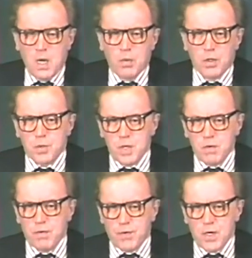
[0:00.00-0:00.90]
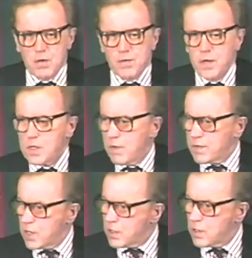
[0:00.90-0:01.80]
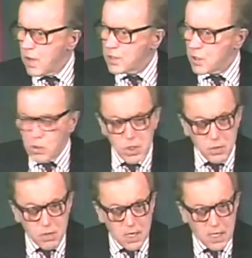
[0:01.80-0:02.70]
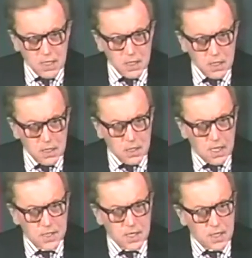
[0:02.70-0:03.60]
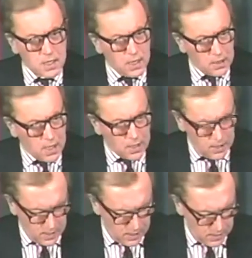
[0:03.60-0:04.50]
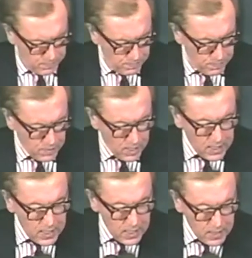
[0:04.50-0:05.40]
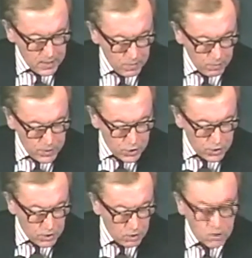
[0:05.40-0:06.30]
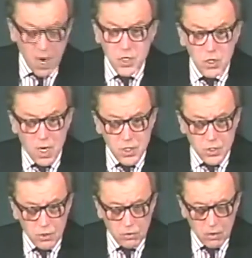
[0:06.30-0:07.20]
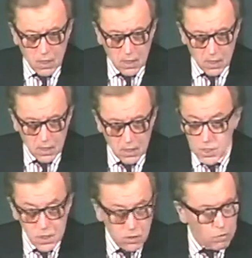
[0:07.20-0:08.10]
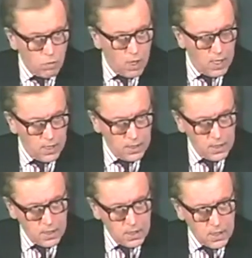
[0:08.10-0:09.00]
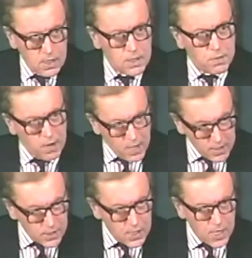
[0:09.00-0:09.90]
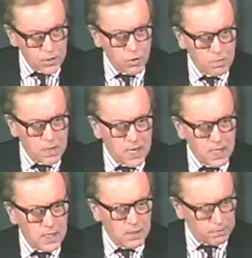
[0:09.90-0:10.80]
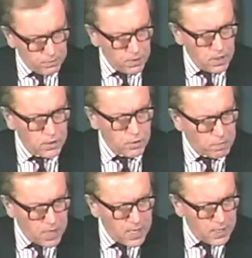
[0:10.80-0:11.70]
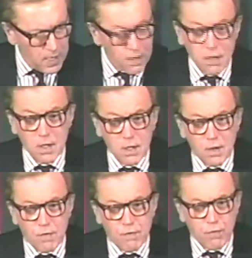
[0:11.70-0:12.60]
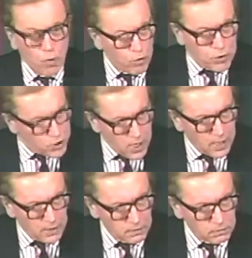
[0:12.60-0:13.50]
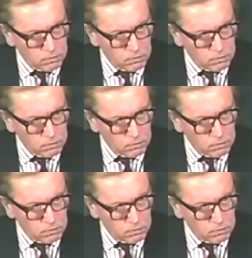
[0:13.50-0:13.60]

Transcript: which we didn't refer to in the first conversation, so I was talking to her in London, and I said, I hear that we should congratulate you. And she said, oh, why? I said, well, I understand you're planning, I heard you're planning a fourth child.